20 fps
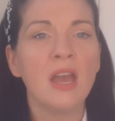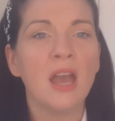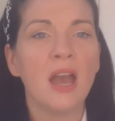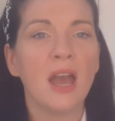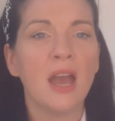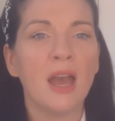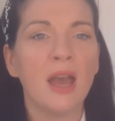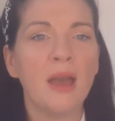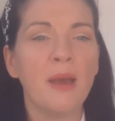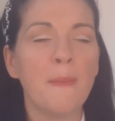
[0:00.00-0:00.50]

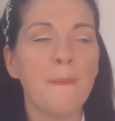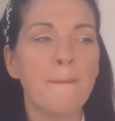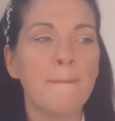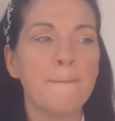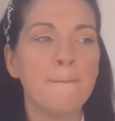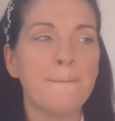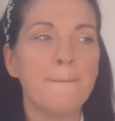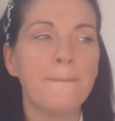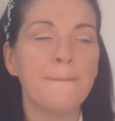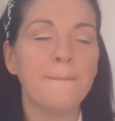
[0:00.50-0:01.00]

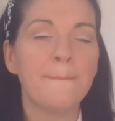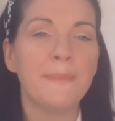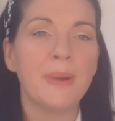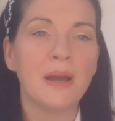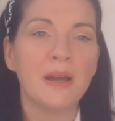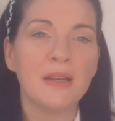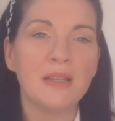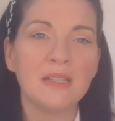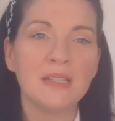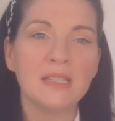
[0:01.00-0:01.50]

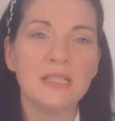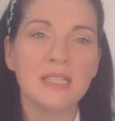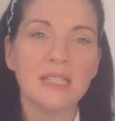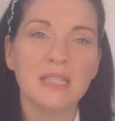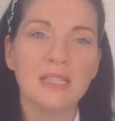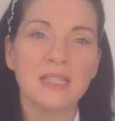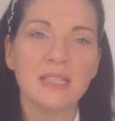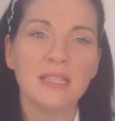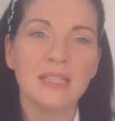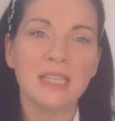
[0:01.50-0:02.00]
But
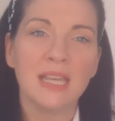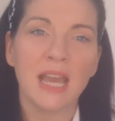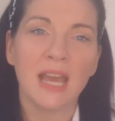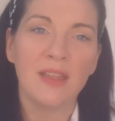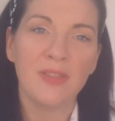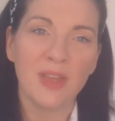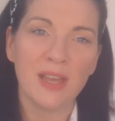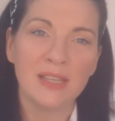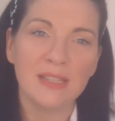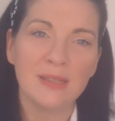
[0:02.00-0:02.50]

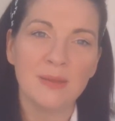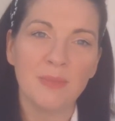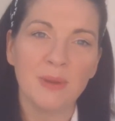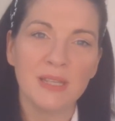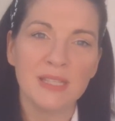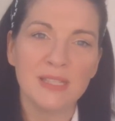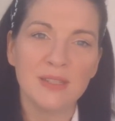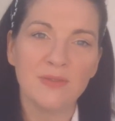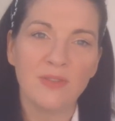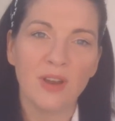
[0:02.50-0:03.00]
yeah, that's the
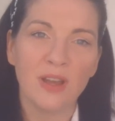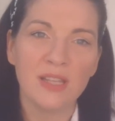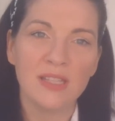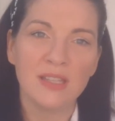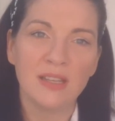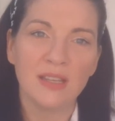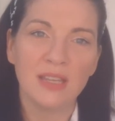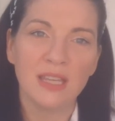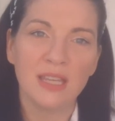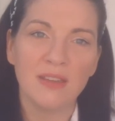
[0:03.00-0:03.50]
best
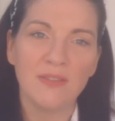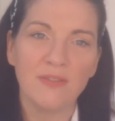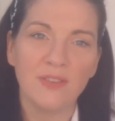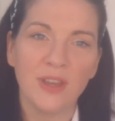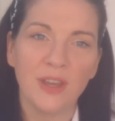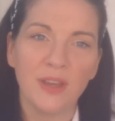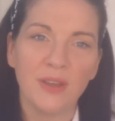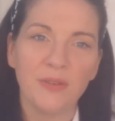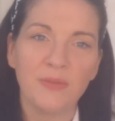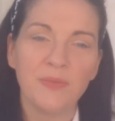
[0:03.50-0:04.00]
advice I can
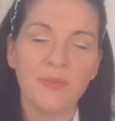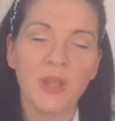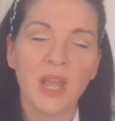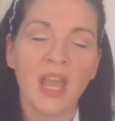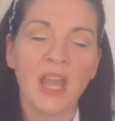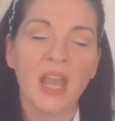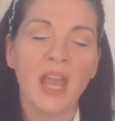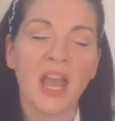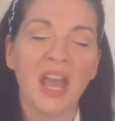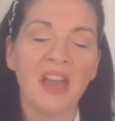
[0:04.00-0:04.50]
give you.
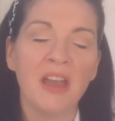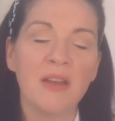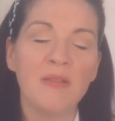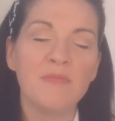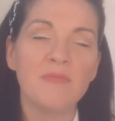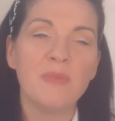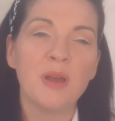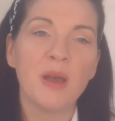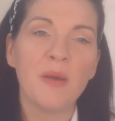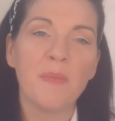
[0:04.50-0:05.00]

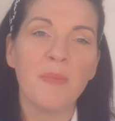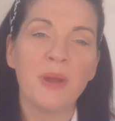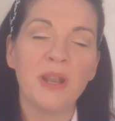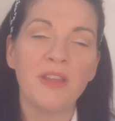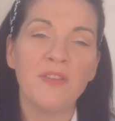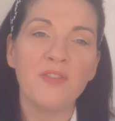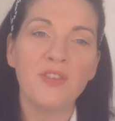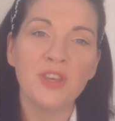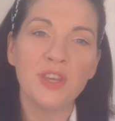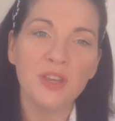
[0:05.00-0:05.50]

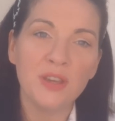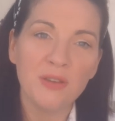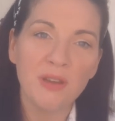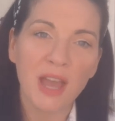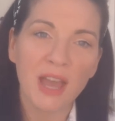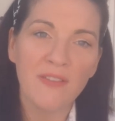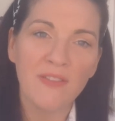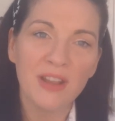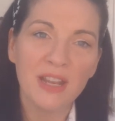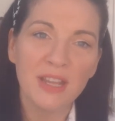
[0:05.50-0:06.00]
But if you
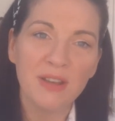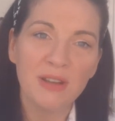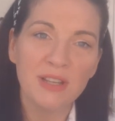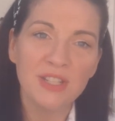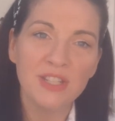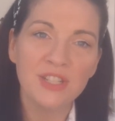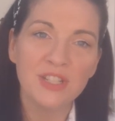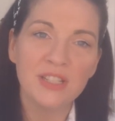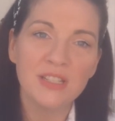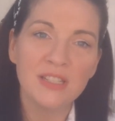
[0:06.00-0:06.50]
have any
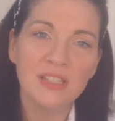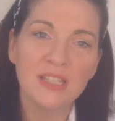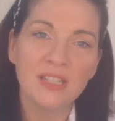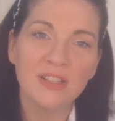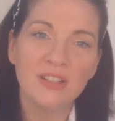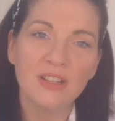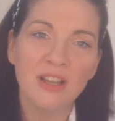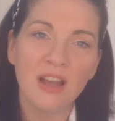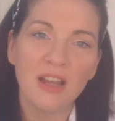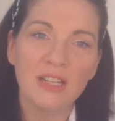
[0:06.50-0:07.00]
questions
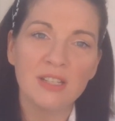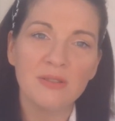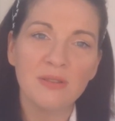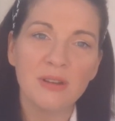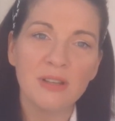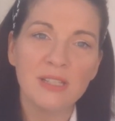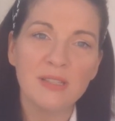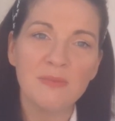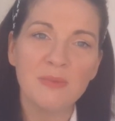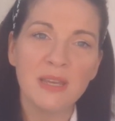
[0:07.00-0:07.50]
that you'd like
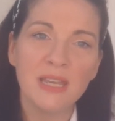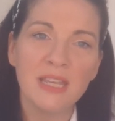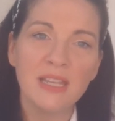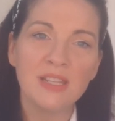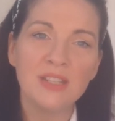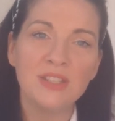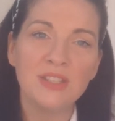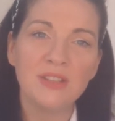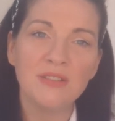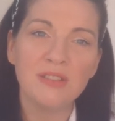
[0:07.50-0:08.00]
to ask
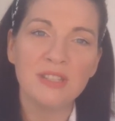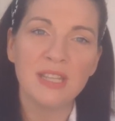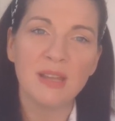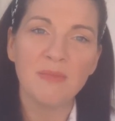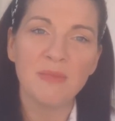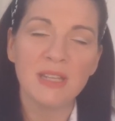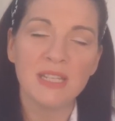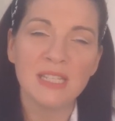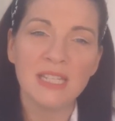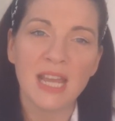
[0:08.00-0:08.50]
me, do
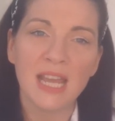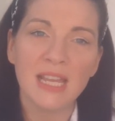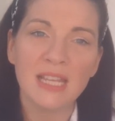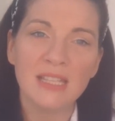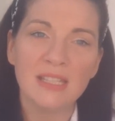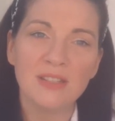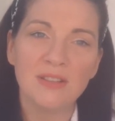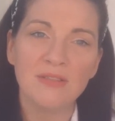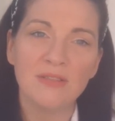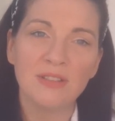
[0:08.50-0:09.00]
send me a
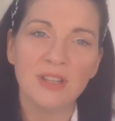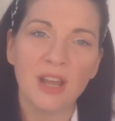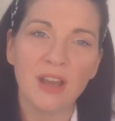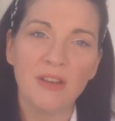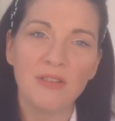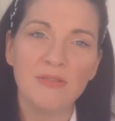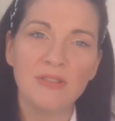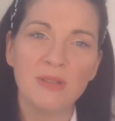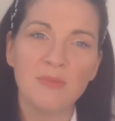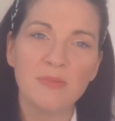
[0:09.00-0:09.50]
text on
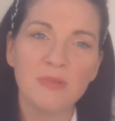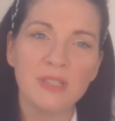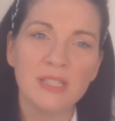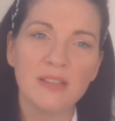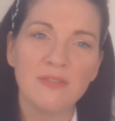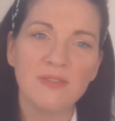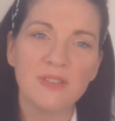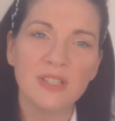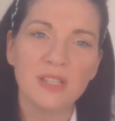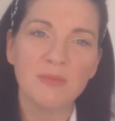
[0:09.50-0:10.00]

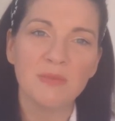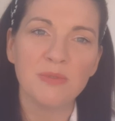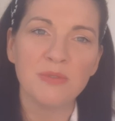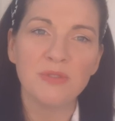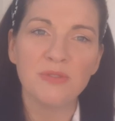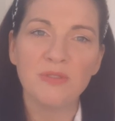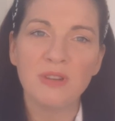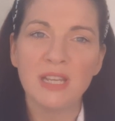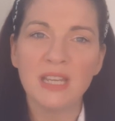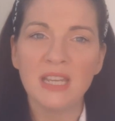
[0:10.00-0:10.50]

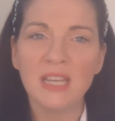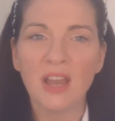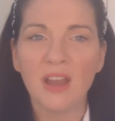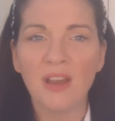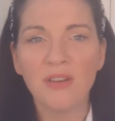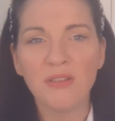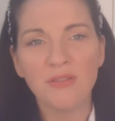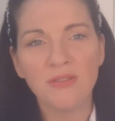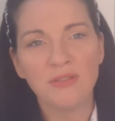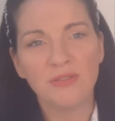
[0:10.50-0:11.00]
07733
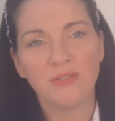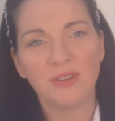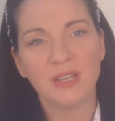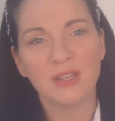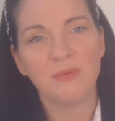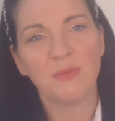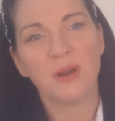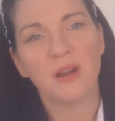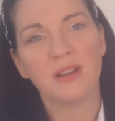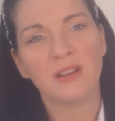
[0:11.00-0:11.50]

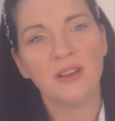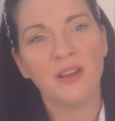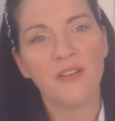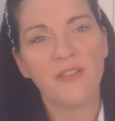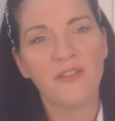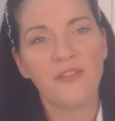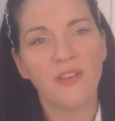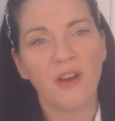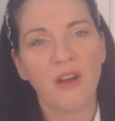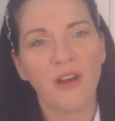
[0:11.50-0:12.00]

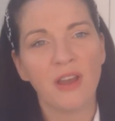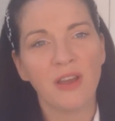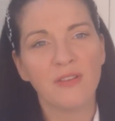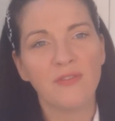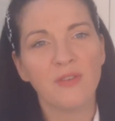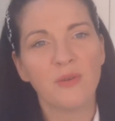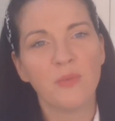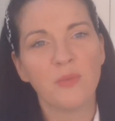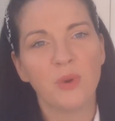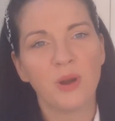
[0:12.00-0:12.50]

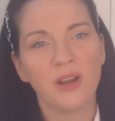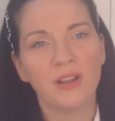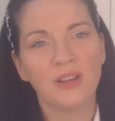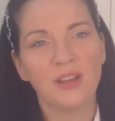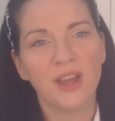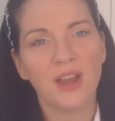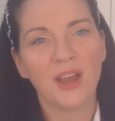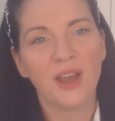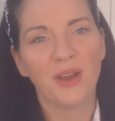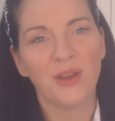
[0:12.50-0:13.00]

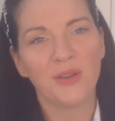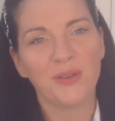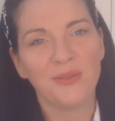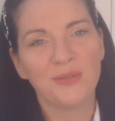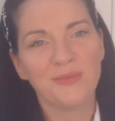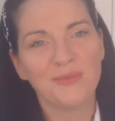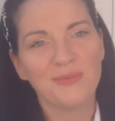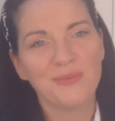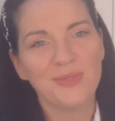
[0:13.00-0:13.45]
031510.